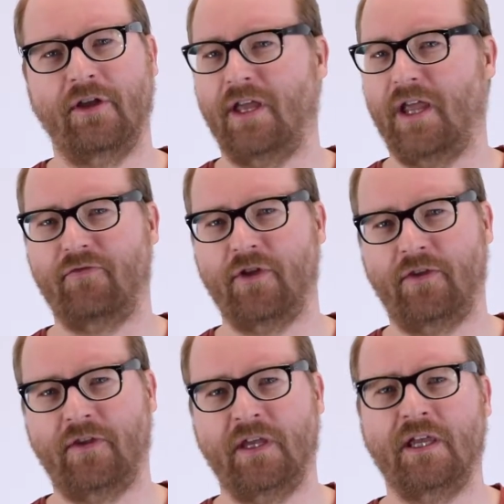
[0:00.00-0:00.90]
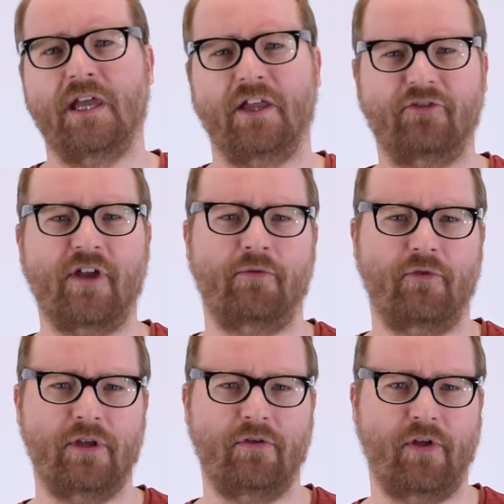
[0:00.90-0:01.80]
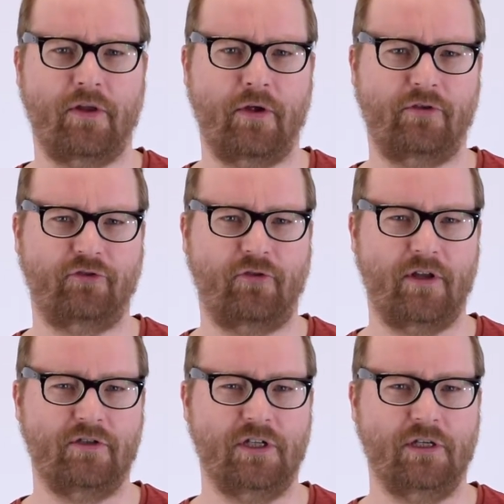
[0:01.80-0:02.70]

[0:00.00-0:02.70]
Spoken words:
If not, it's time to reevaluate your strategy.